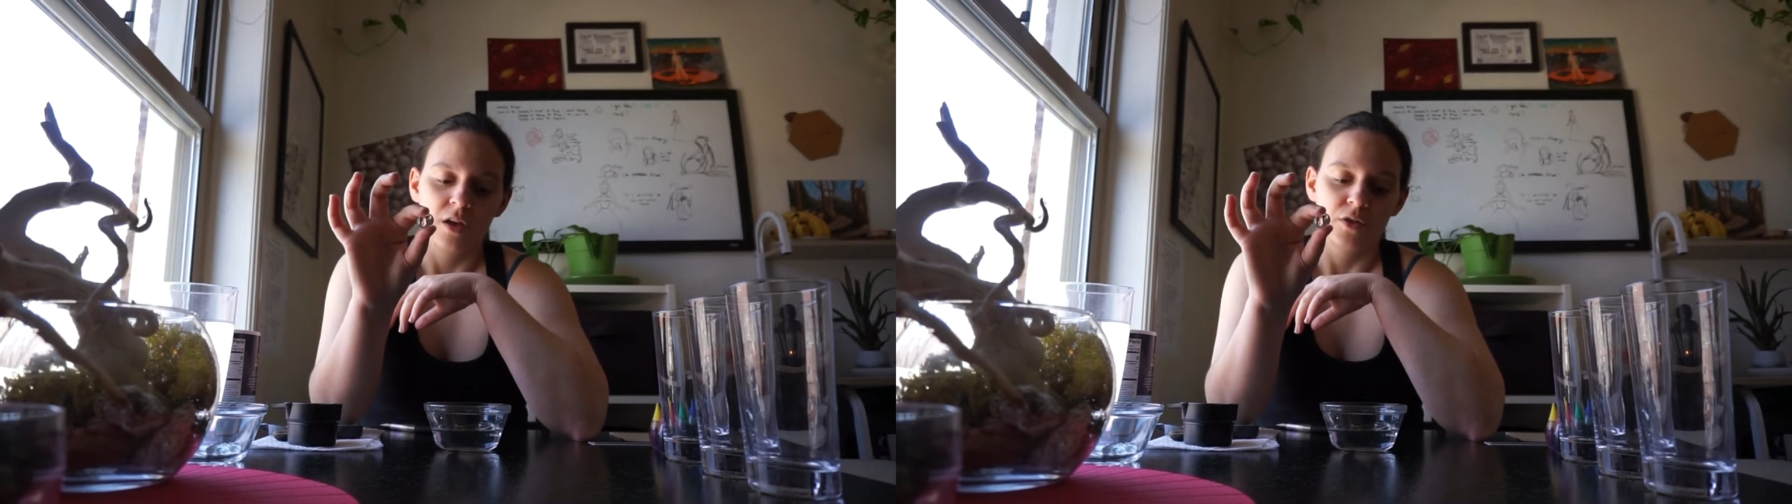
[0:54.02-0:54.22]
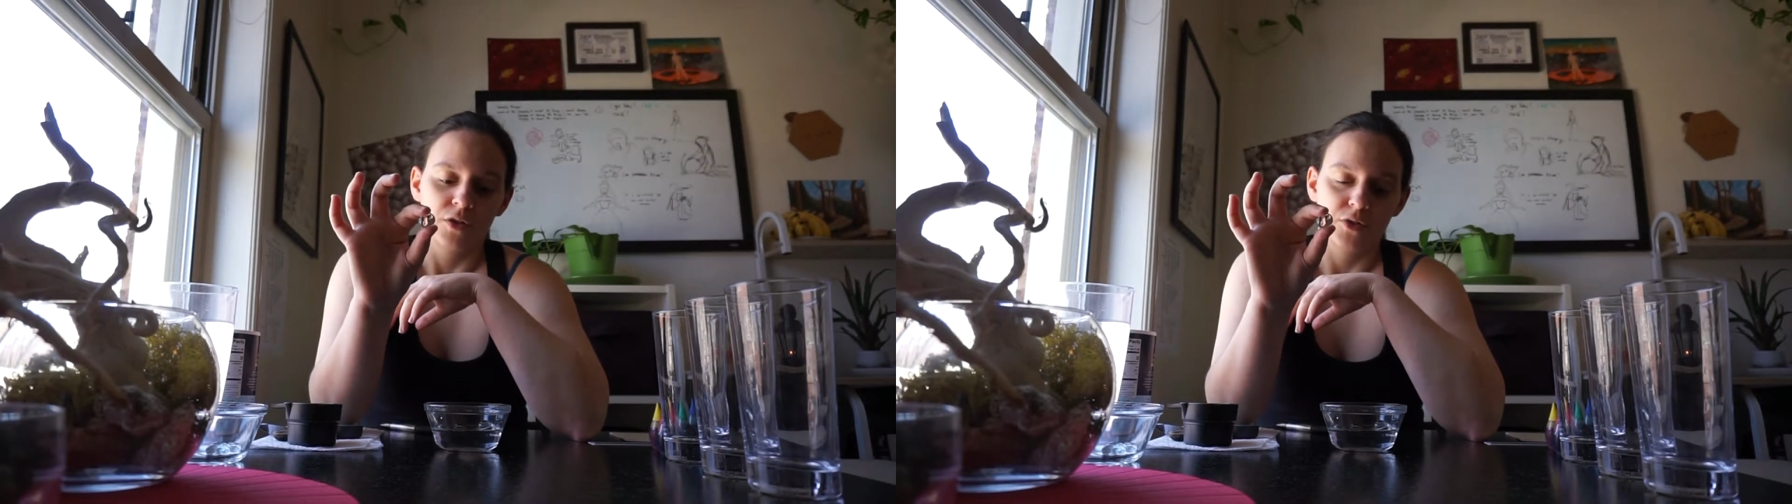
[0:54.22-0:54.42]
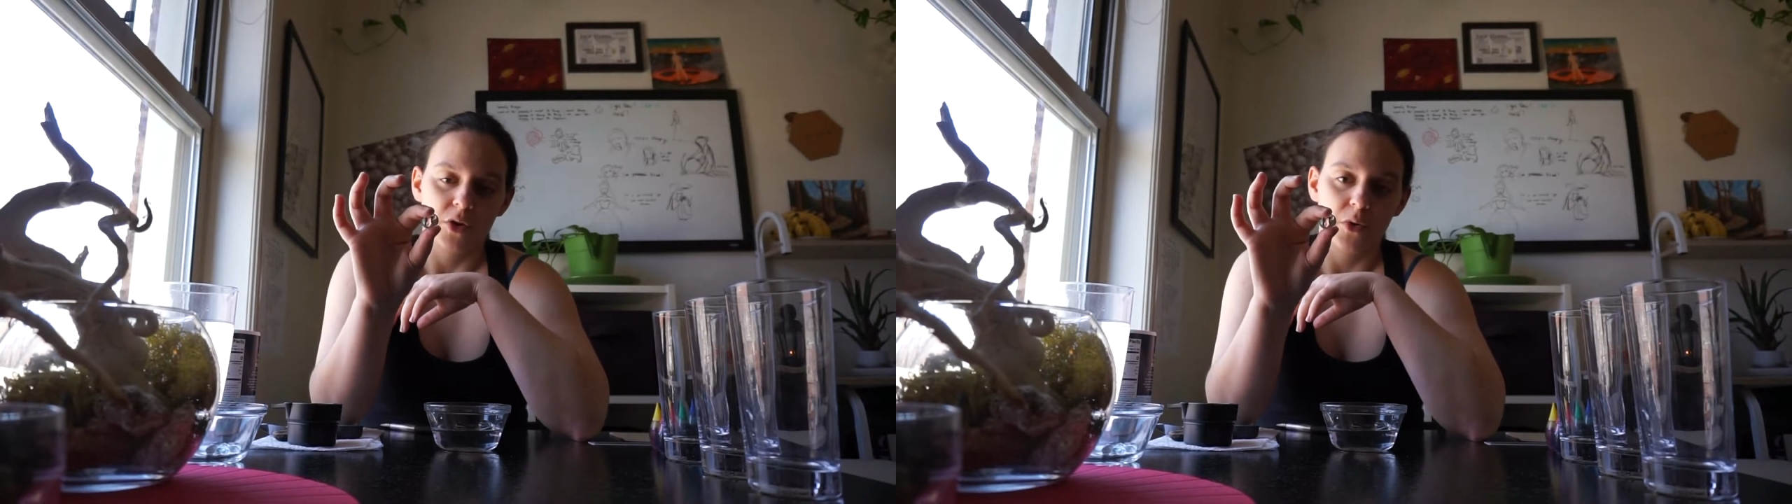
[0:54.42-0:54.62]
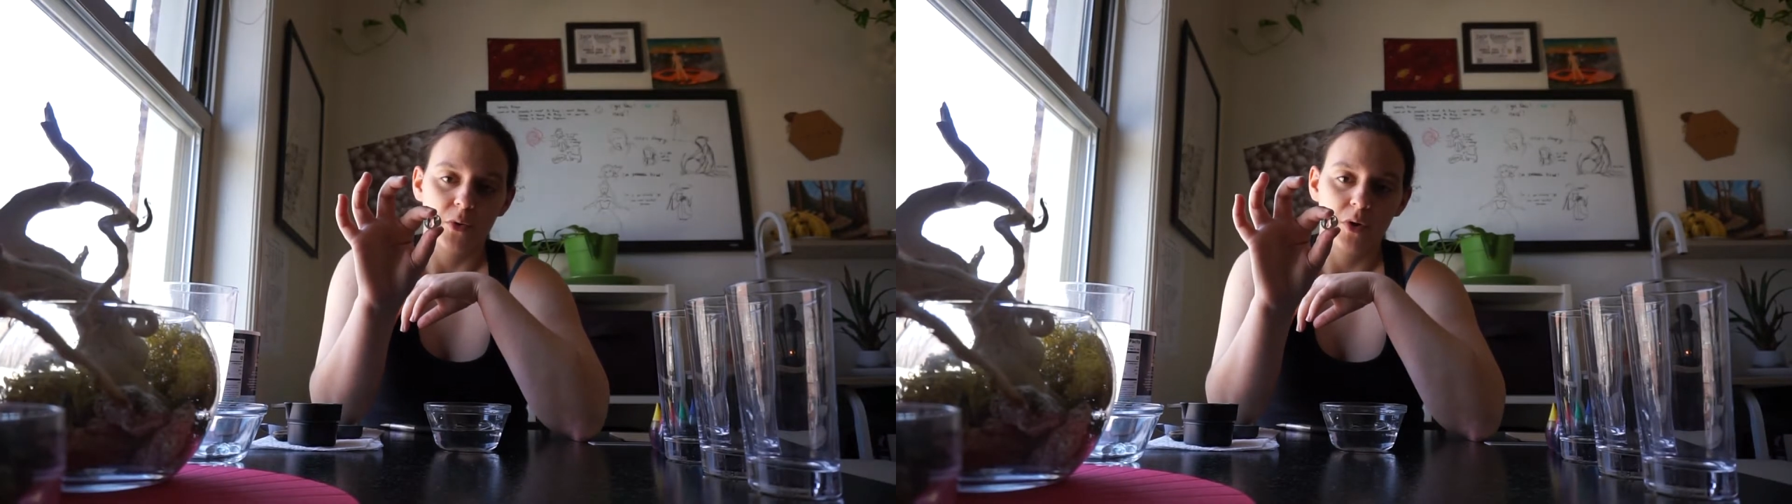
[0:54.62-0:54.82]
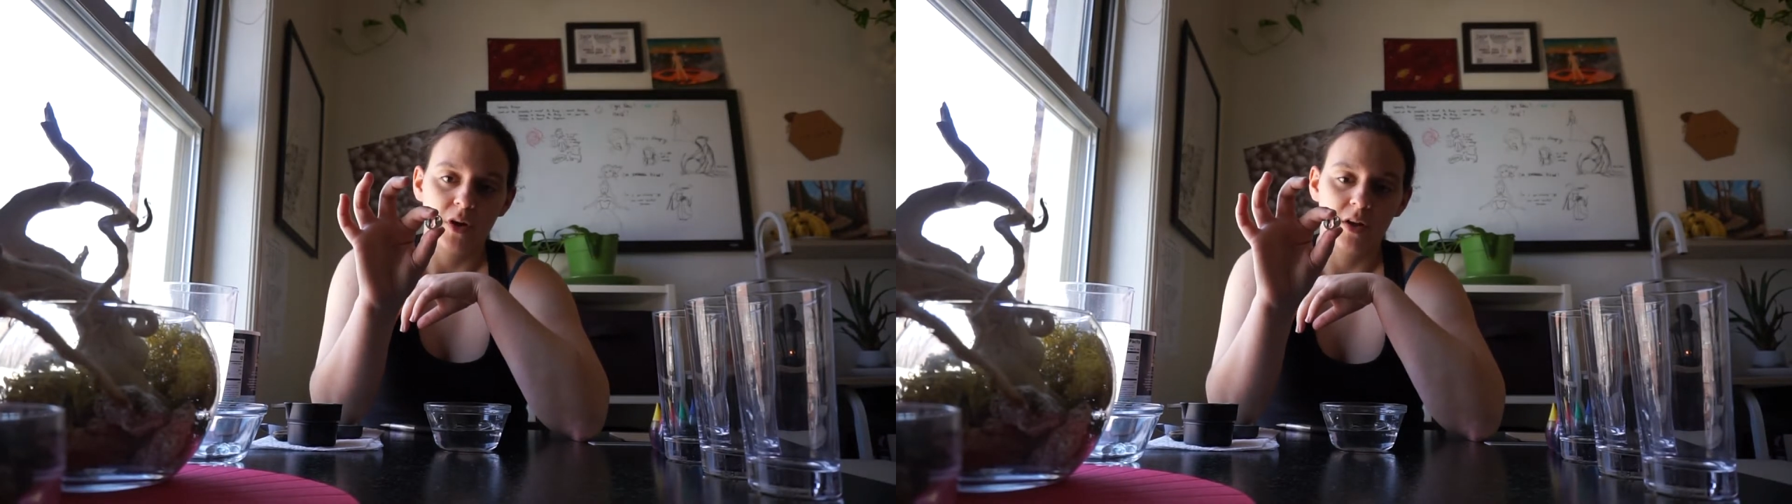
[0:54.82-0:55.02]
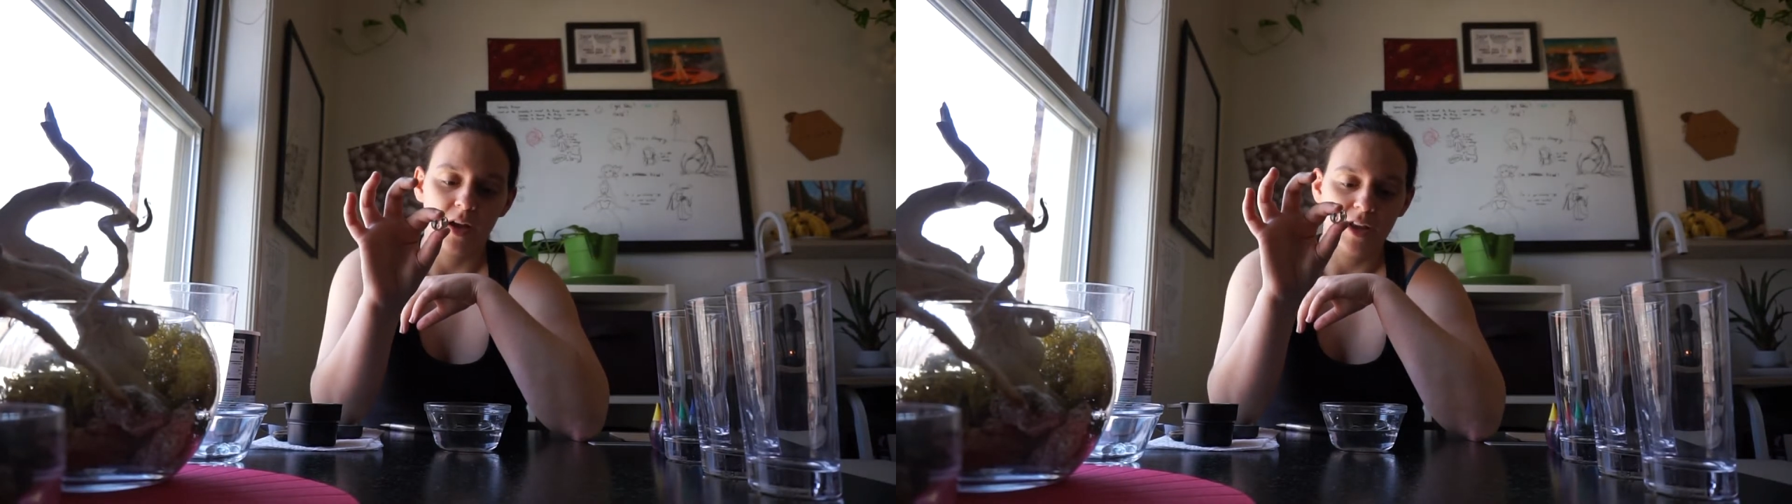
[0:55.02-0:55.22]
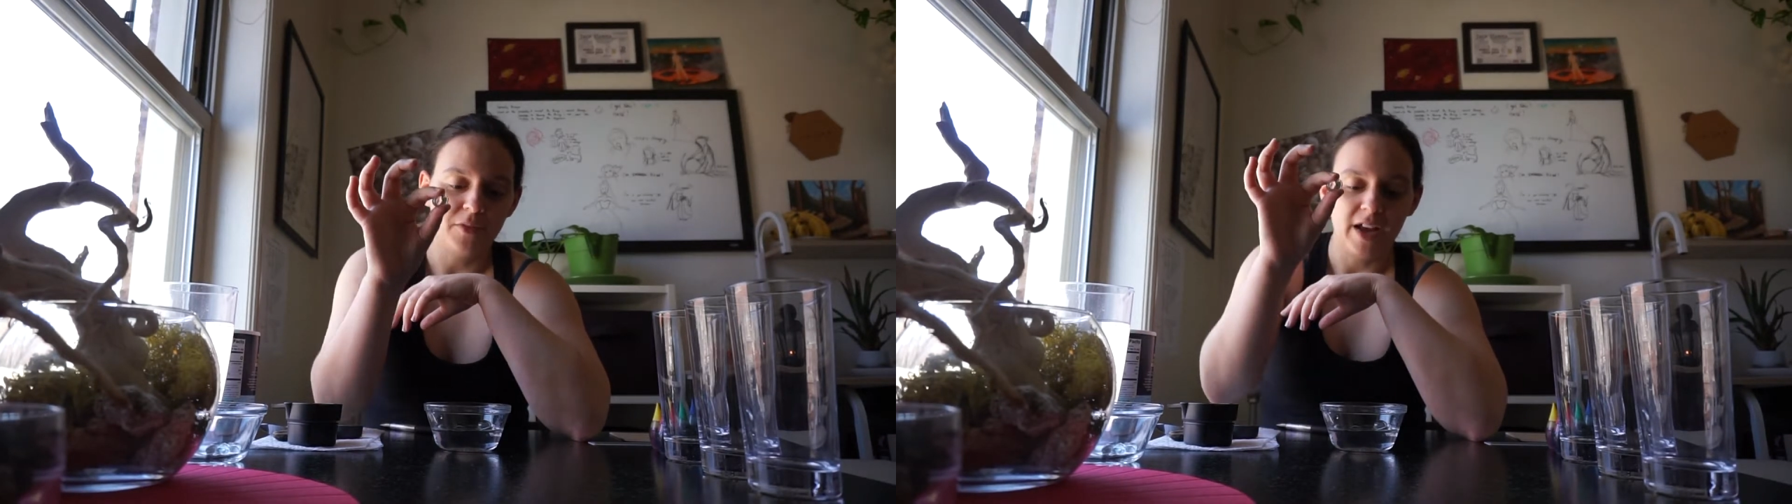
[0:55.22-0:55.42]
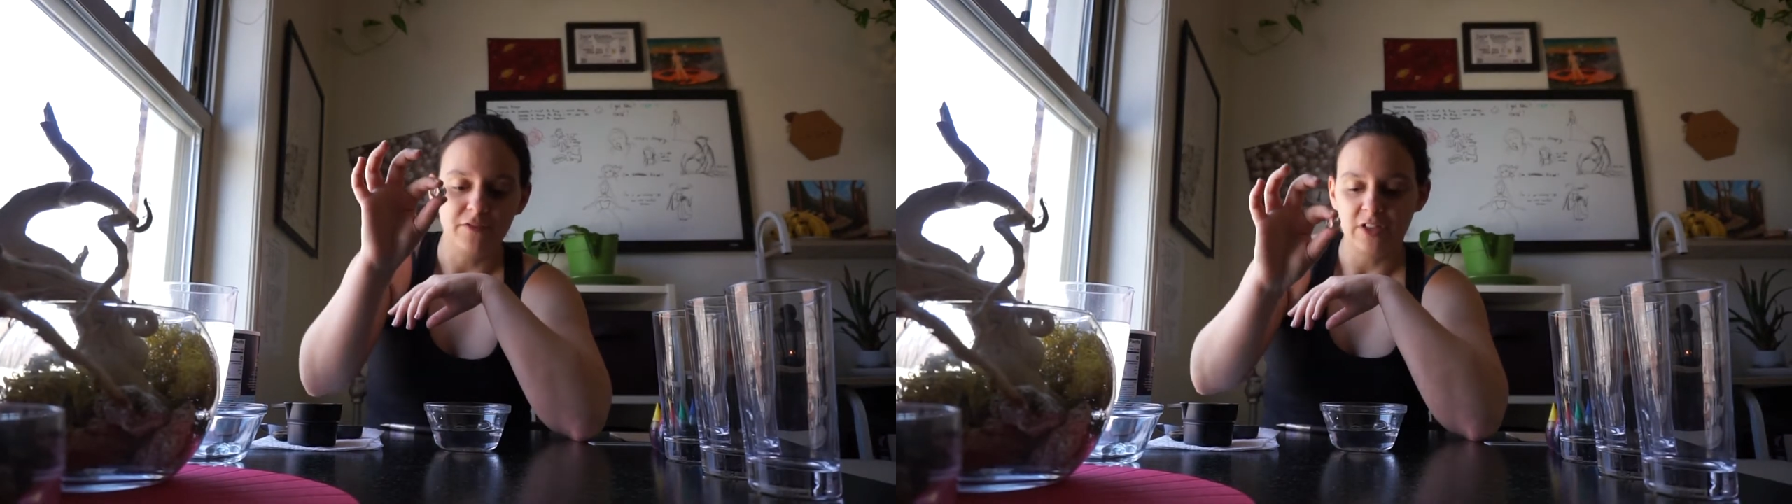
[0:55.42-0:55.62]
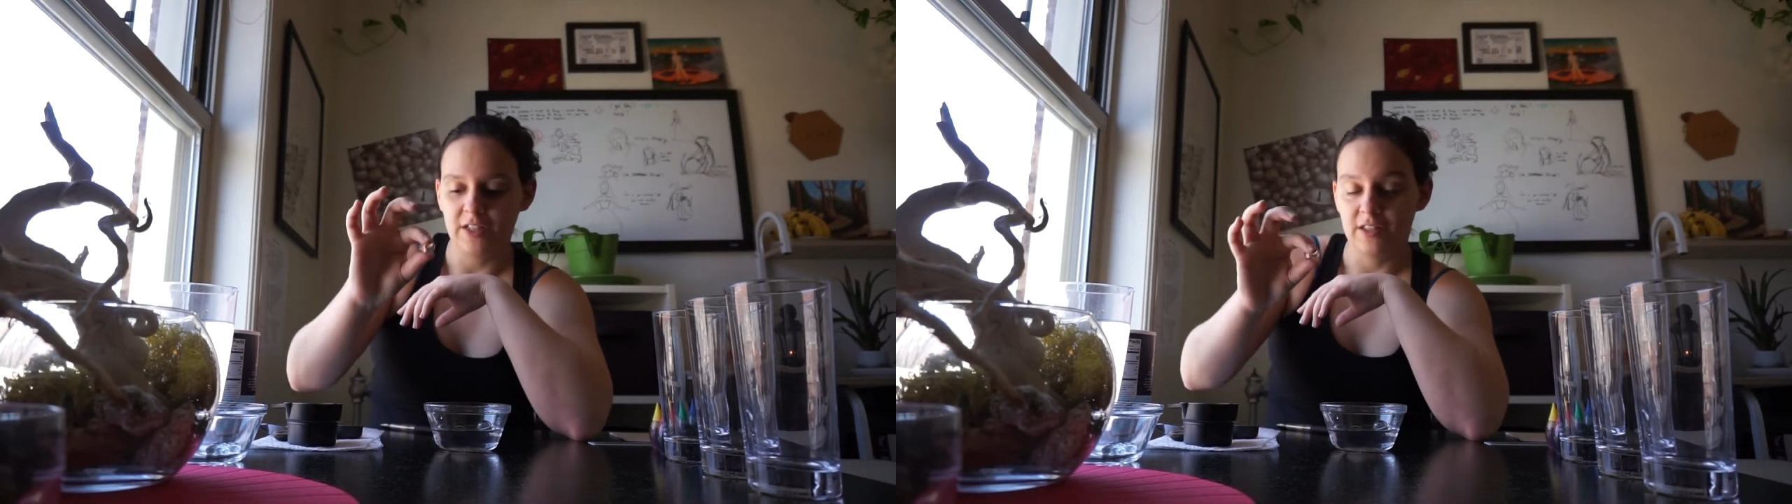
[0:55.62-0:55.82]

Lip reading: So I don't have any